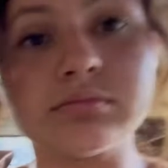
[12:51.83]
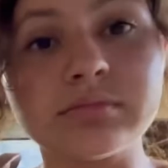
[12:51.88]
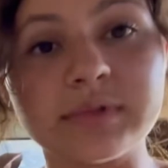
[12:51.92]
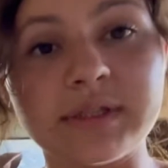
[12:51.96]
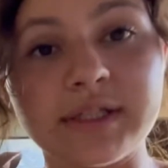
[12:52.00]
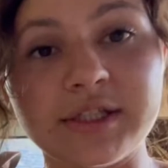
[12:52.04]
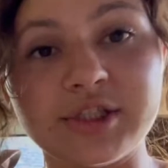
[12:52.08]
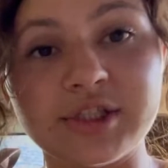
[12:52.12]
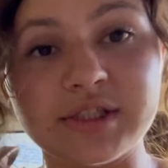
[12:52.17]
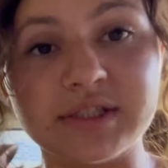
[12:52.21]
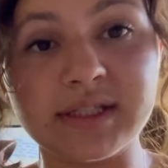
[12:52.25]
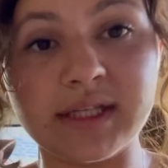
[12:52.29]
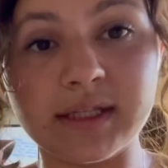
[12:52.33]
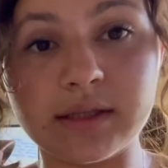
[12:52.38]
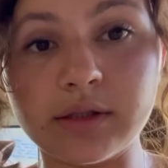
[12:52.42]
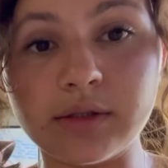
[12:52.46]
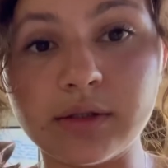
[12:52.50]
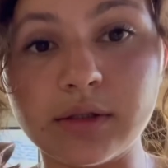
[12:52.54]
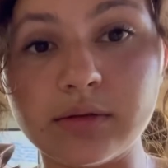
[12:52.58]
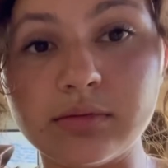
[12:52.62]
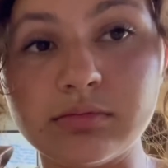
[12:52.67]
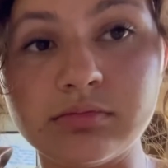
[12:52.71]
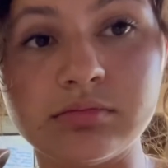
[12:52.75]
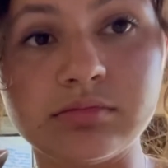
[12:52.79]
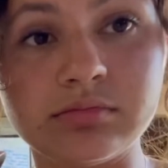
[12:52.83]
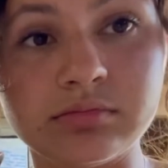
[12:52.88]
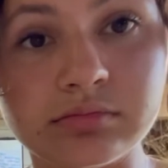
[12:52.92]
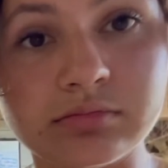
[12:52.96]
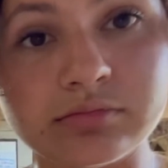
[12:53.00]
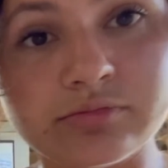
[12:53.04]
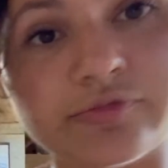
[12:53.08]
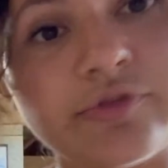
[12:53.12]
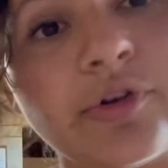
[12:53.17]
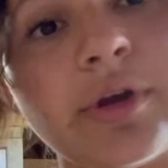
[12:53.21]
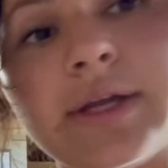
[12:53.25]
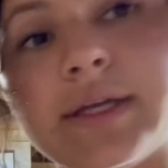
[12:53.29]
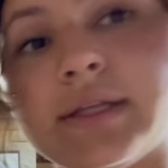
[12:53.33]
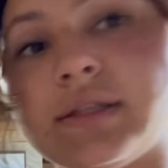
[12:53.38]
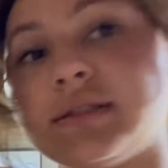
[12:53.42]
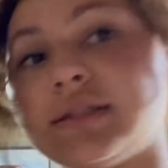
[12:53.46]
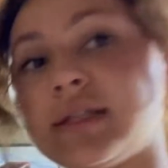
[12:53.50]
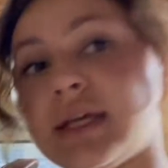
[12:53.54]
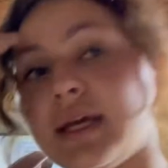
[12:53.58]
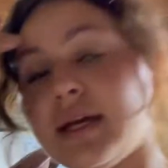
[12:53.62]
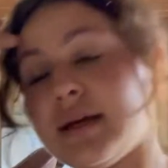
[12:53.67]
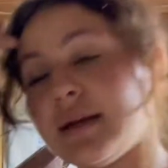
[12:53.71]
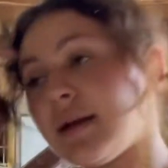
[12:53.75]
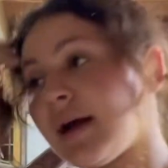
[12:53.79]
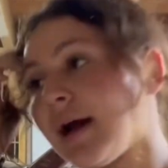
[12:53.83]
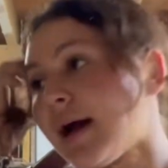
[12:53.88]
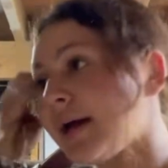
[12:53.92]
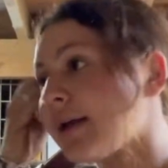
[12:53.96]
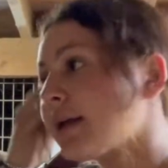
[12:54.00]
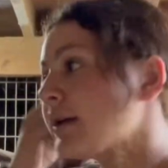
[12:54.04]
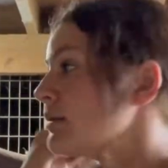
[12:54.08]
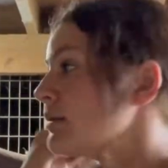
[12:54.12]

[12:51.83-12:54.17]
They just get the reins, and I